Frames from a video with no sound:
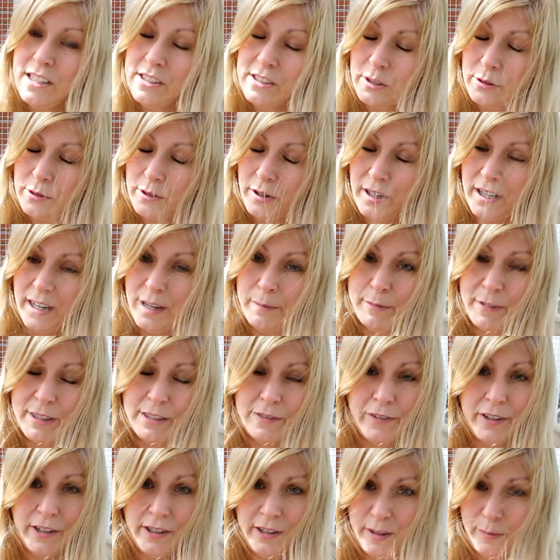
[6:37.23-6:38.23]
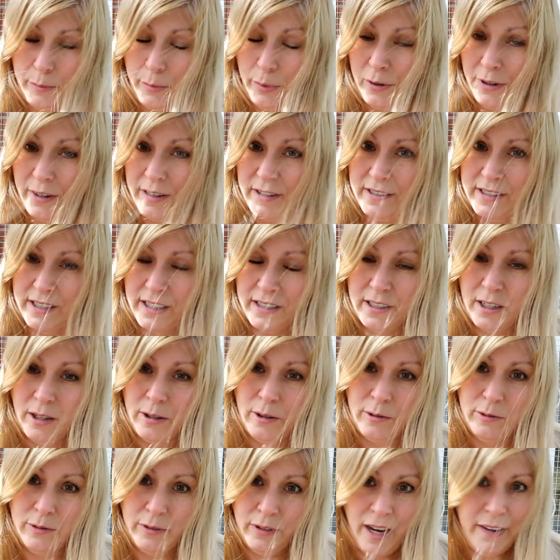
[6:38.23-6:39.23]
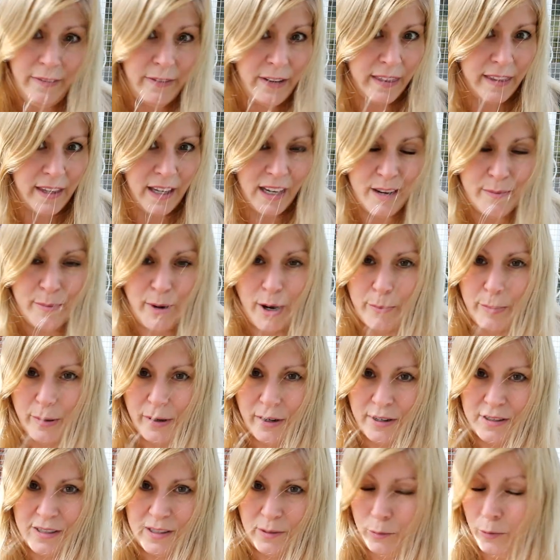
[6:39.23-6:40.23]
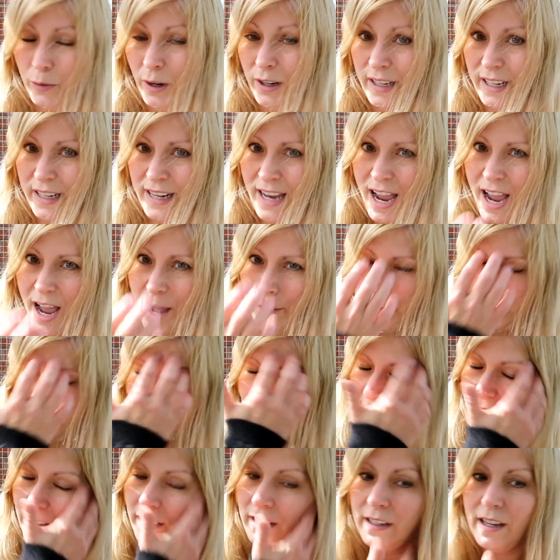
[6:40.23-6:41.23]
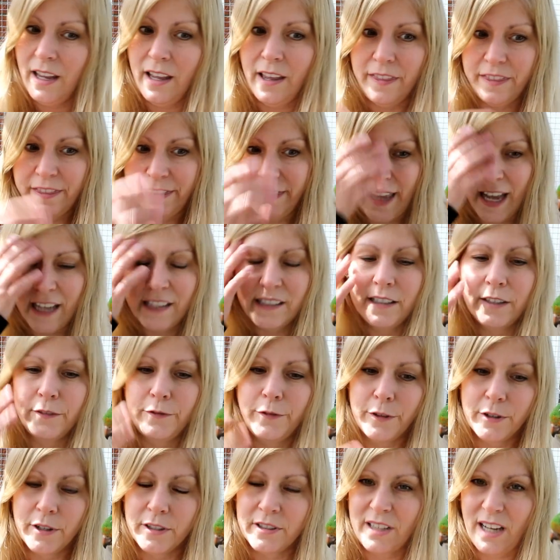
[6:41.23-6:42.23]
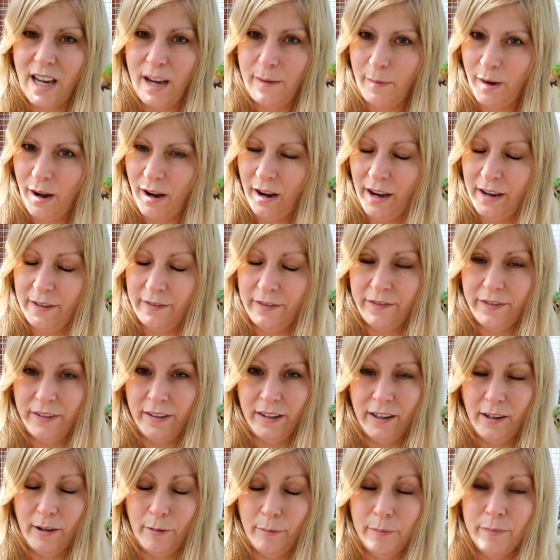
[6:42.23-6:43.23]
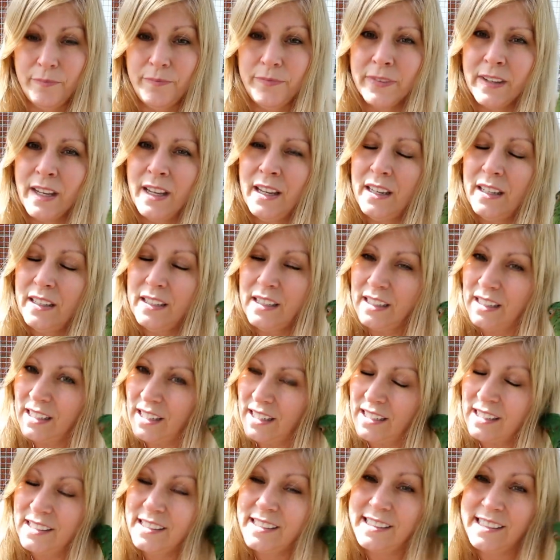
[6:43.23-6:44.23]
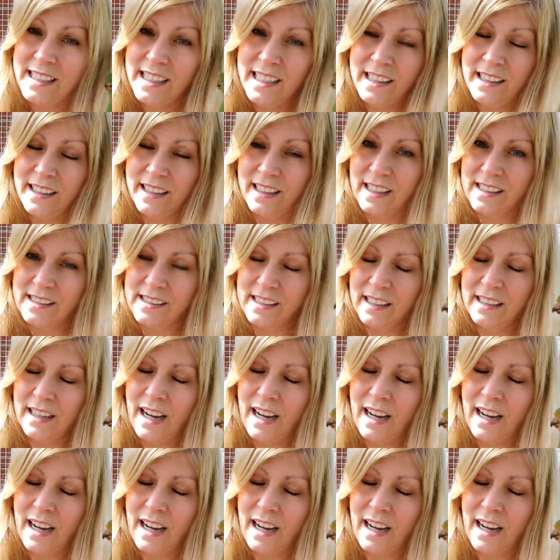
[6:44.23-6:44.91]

So it's very important to know everything about birds and what can happen, and that's the first time I've seen this.